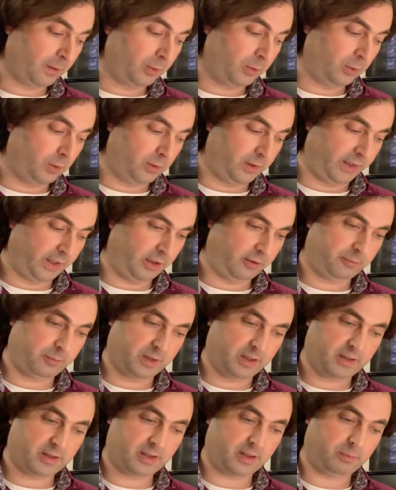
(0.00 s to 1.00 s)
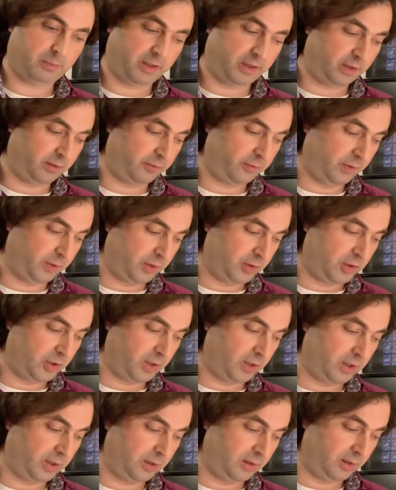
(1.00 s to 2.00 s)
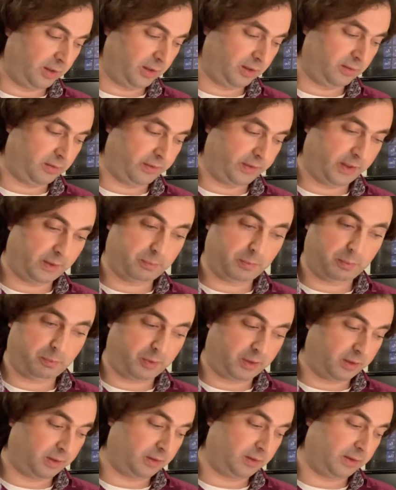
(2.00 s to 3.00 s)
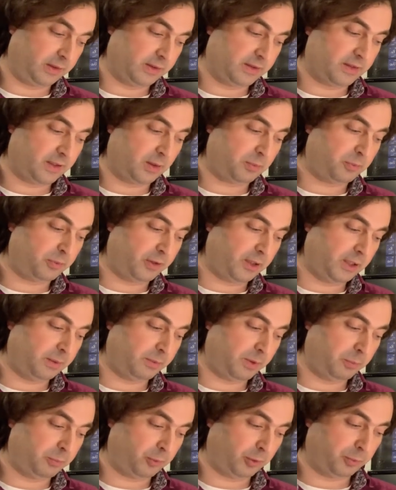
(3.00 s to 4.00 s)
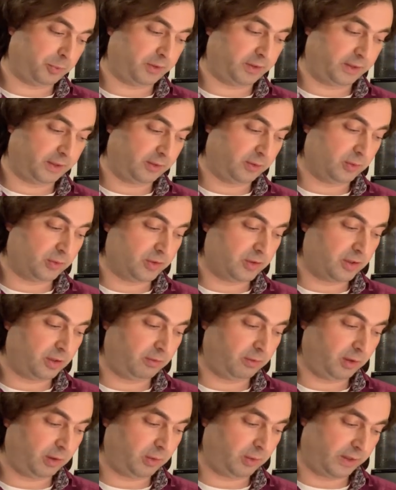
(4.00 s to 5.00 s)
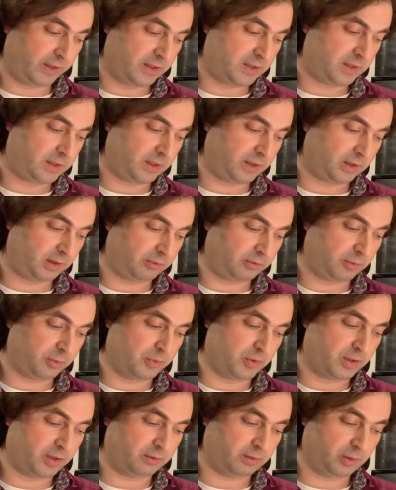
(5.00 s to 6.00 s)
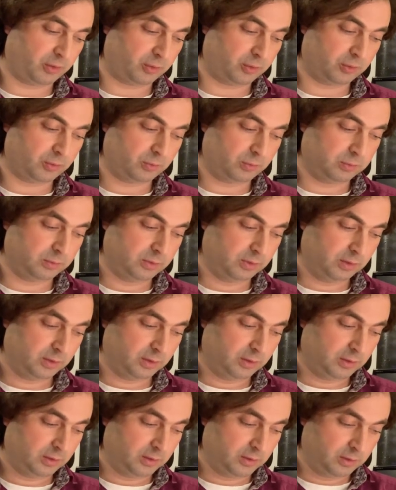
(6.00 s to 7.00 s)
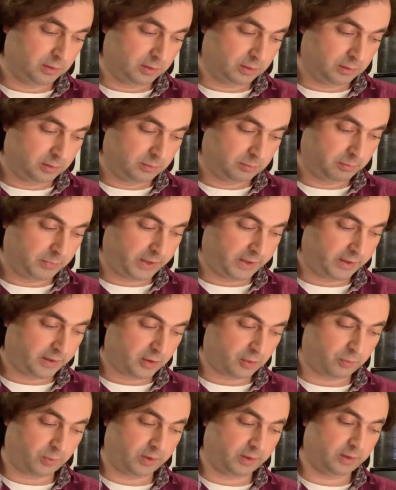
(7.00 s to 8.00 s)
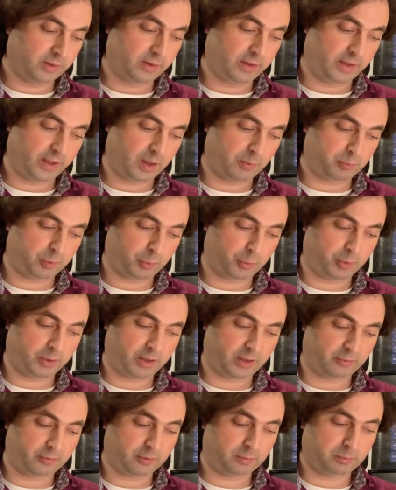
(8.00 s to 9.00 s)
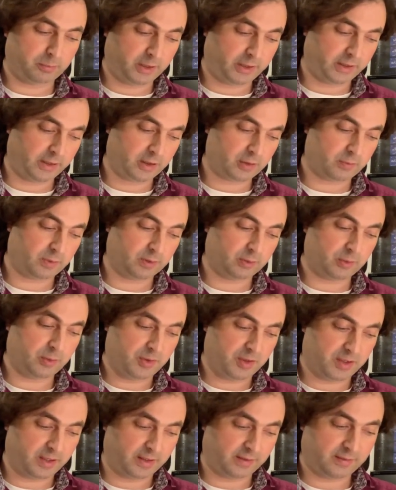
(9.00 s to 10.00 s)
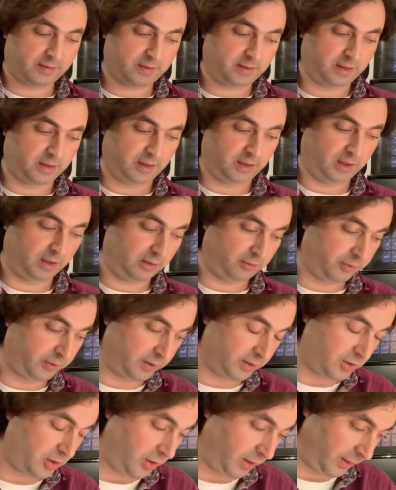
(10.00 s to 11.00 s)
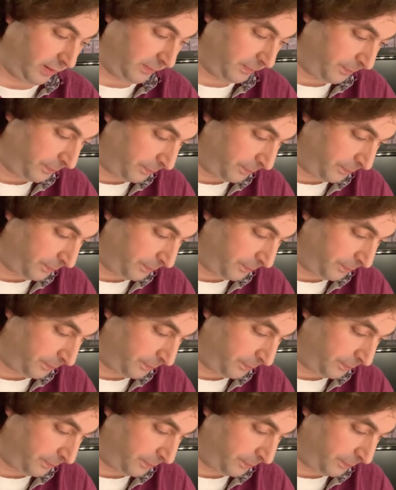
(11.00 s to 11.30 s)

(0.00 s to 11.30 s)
Or I have my semi-infinite chain, I create my particle at z prime, I propagate to 0, I scatter from 0 to minus 1, and I propagate from minus 1 to z in the infinite chain.